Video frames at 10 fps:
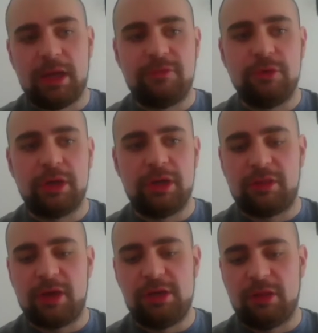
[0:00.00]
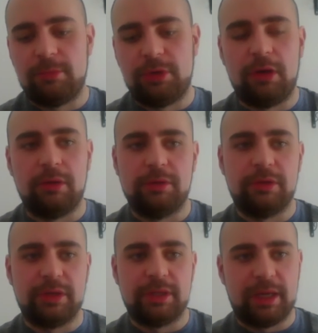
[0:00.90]
if you're going to say to someone, "Oh, you're
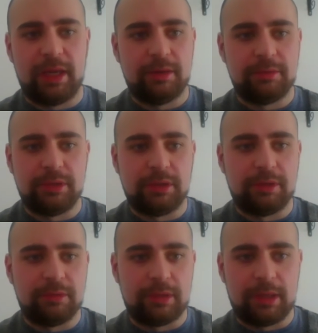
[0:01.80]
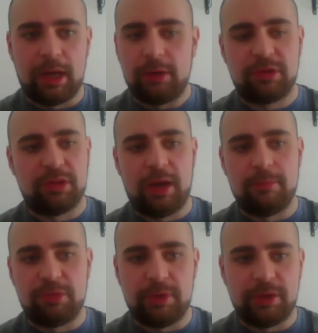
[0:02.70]
going to get, you know,
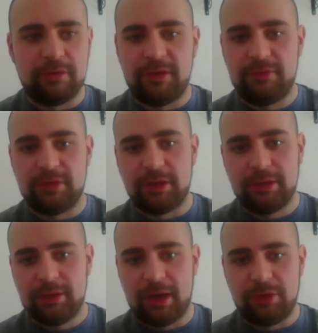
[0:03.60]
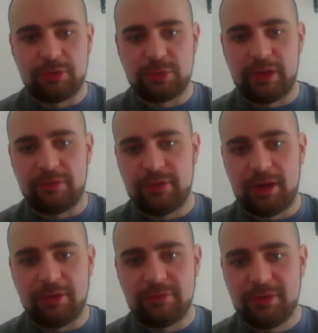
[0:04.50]
Alzheimer's when you're 50 and you're 25,"
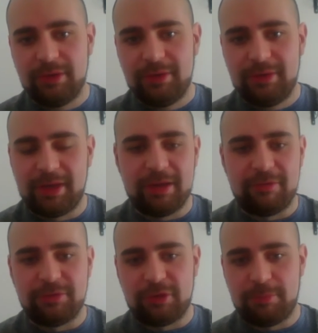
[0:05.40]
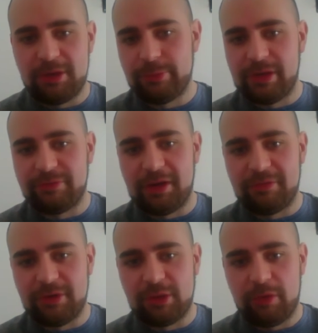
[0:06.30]
now you've just spent
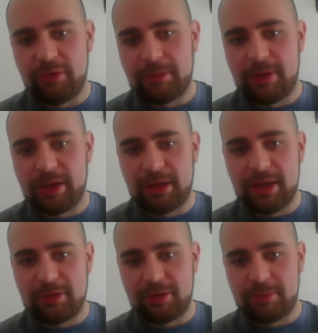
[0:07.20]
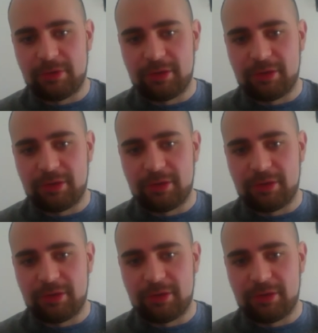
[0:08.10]
25 years worrying about getting Alzheimer's,